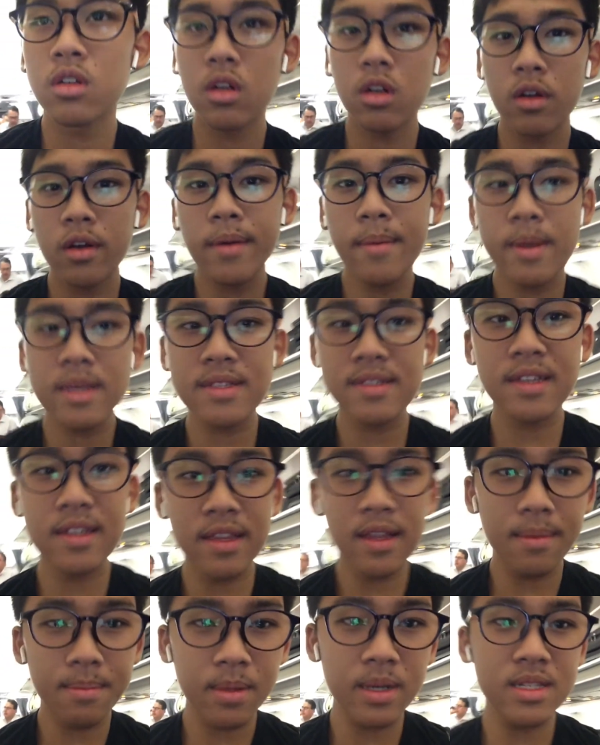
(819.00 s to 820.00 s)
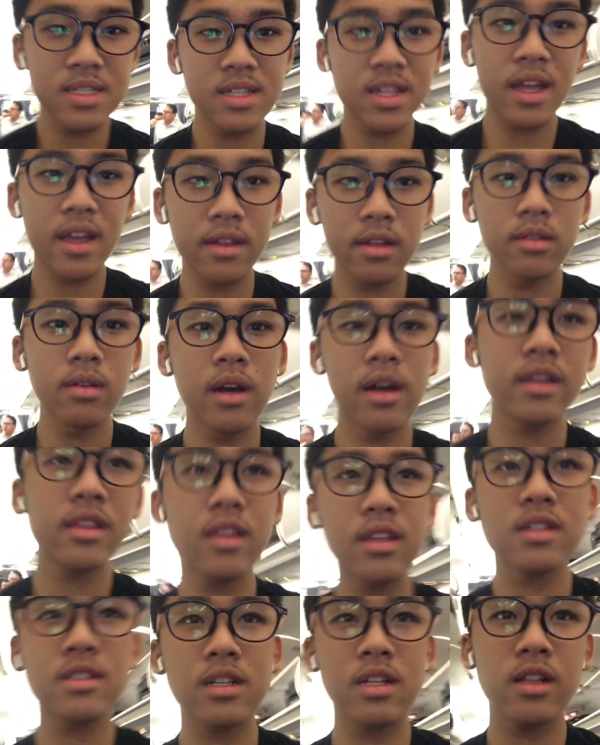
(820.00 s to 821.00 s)
Alright, my seat number is 10. I
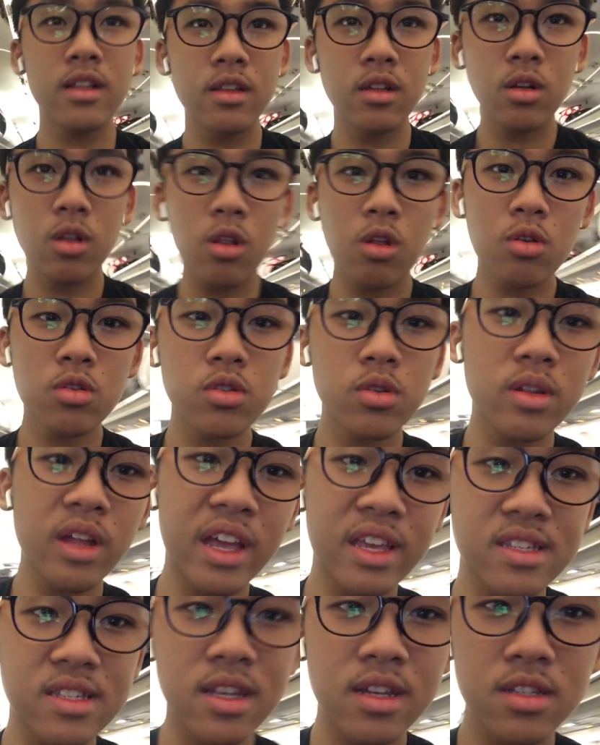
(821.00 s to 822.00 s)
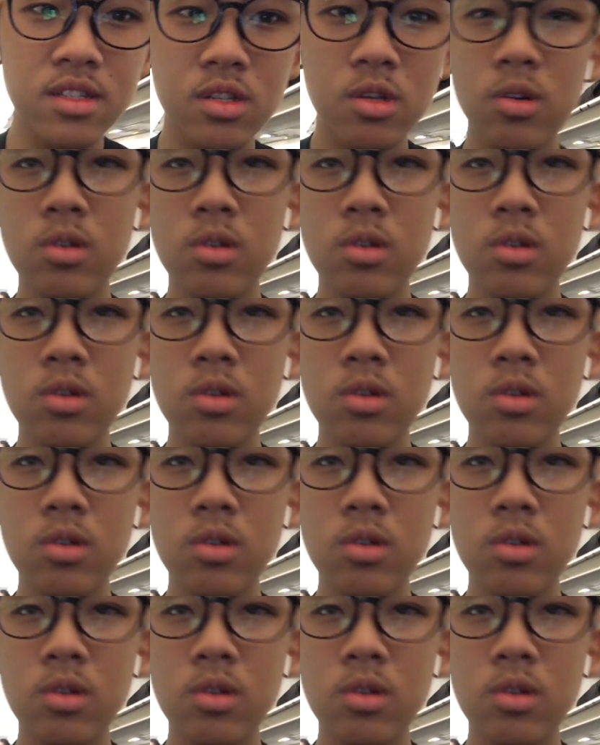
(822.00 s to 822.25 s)
think it's close to the exit, so